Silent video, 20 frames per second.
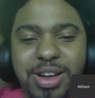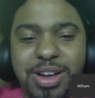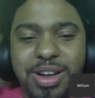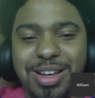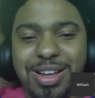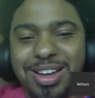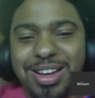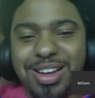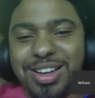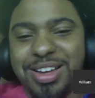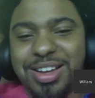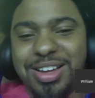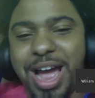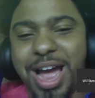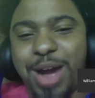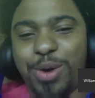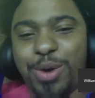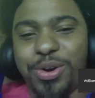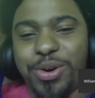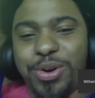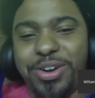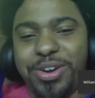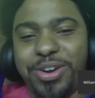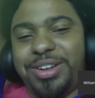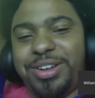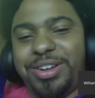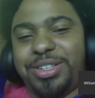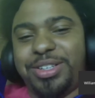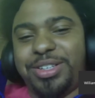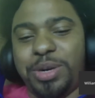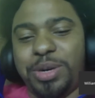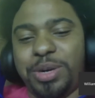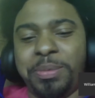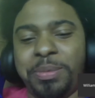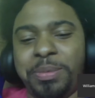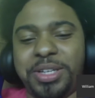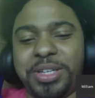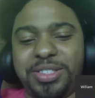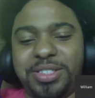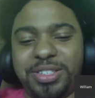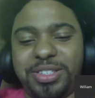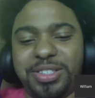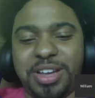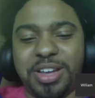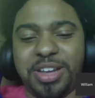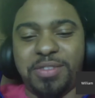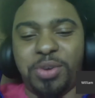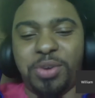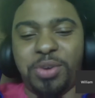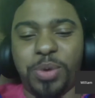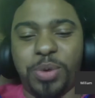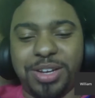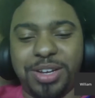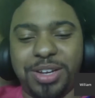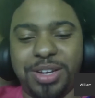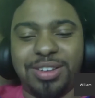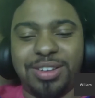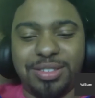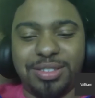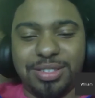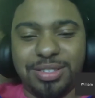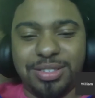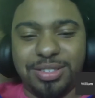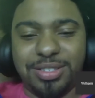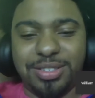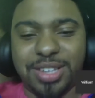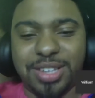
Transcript: hour and 20 minutes every week. Good